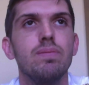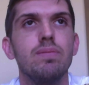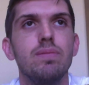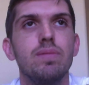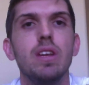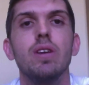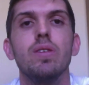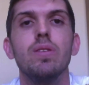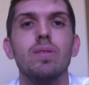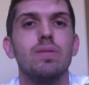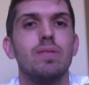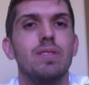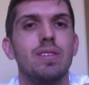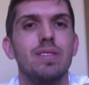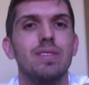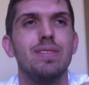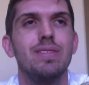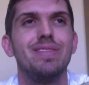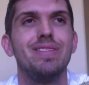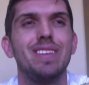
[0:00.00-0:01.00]
Don't
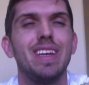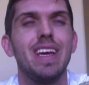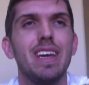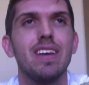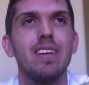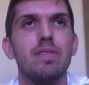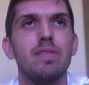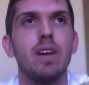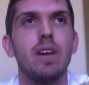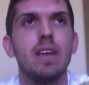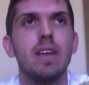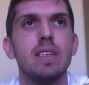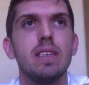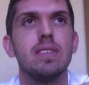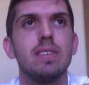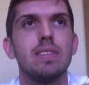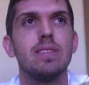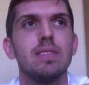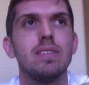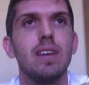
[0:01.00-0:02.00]
take
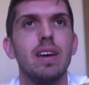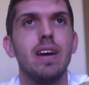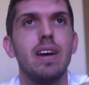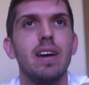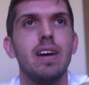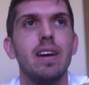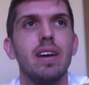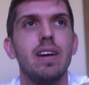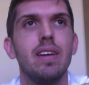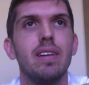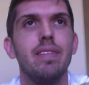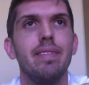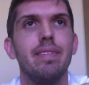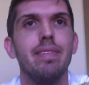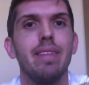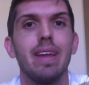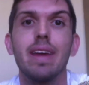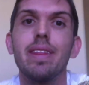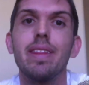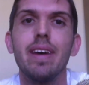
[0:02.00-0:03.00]
advice
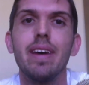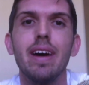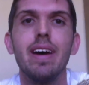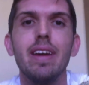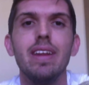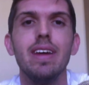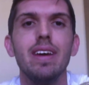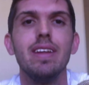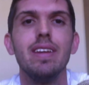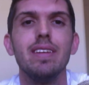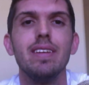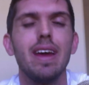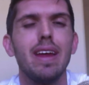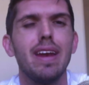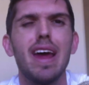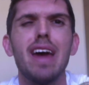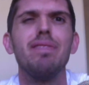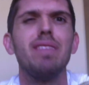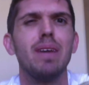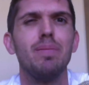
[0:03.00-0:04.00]
like that and
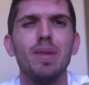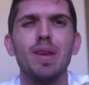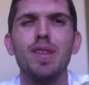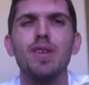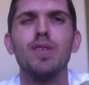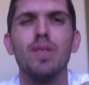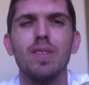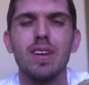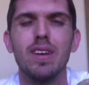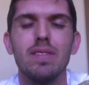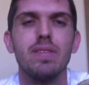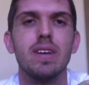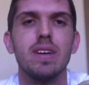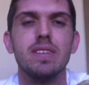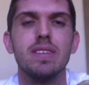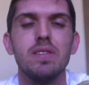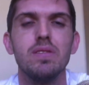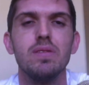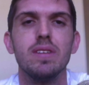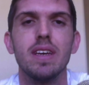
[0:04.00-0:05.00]
have that be the only
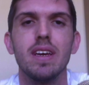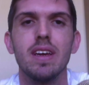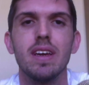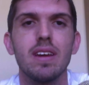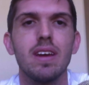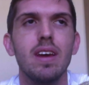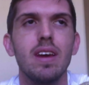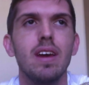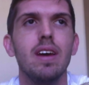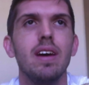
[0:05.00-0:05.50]
advice that you take.